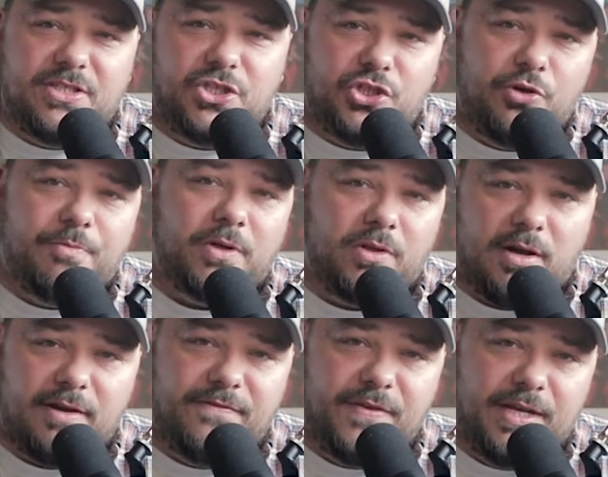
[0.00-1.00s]
a super
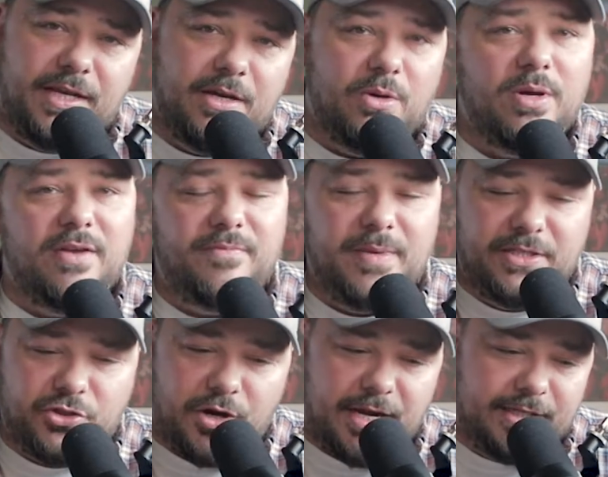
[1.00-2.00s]
long video of me
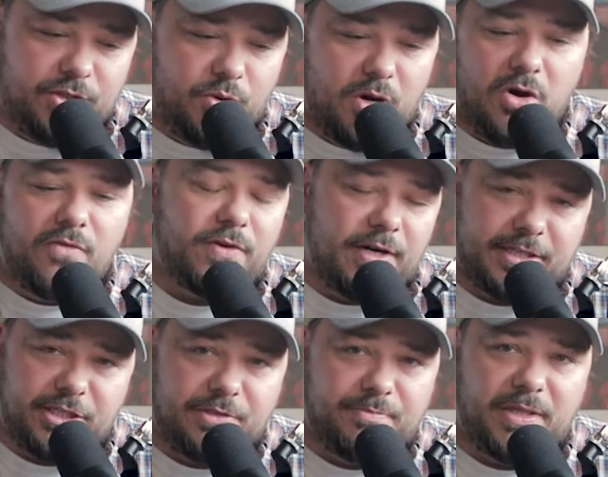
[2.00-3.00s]
trying to
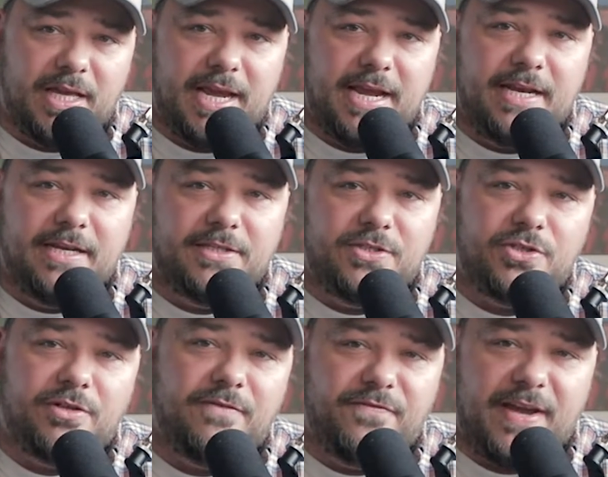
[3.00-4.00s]
over-explain
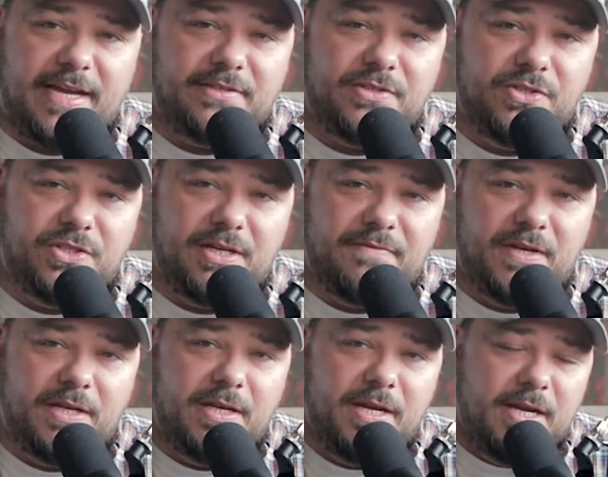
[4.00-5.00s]
certain facets of
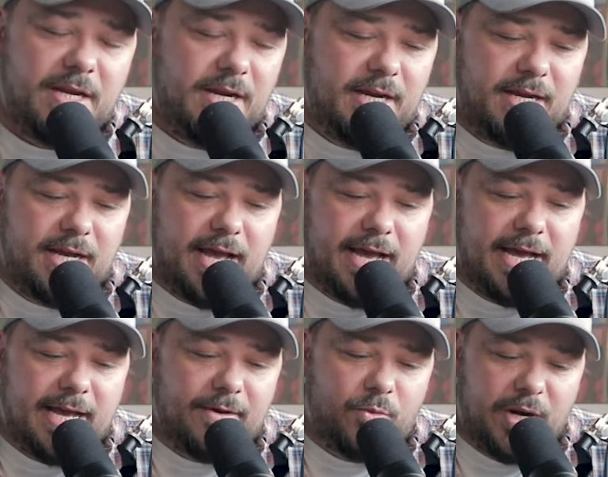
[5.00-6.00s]
it,
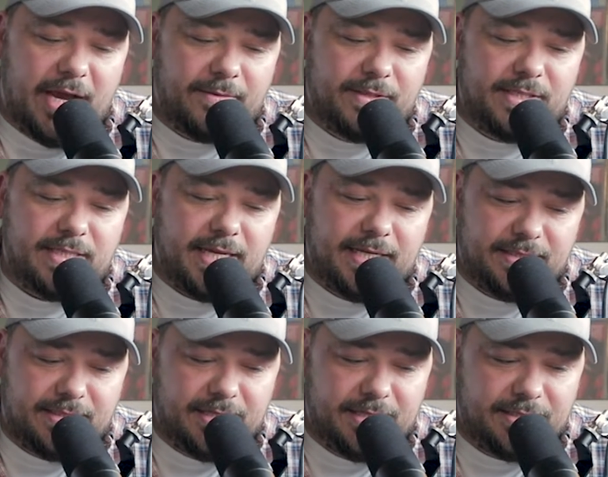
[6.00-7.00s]
what I would say
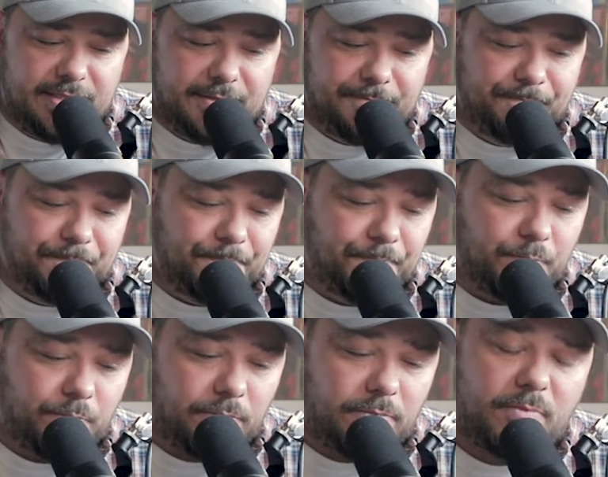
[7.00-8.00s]
is this.
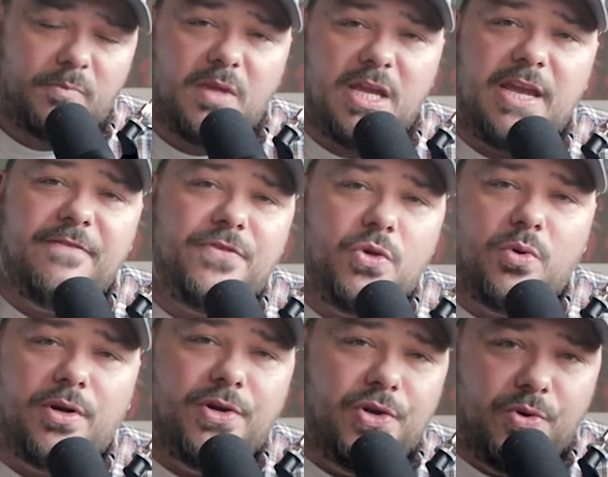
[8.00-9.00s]
If you
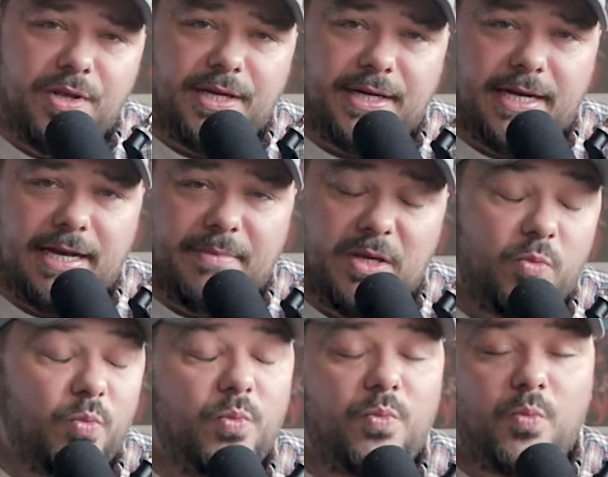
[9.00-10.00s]
are new to the hobby,
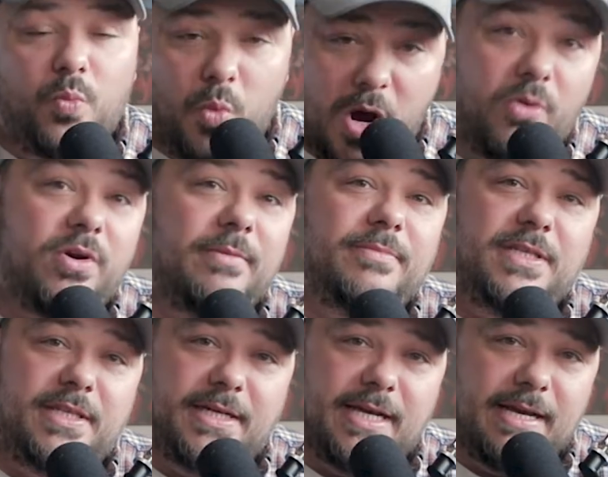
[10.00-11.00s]
welcome to
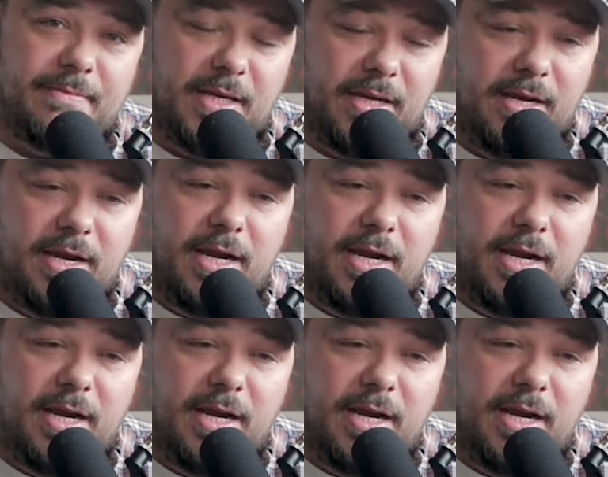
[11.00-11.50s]
the hobby.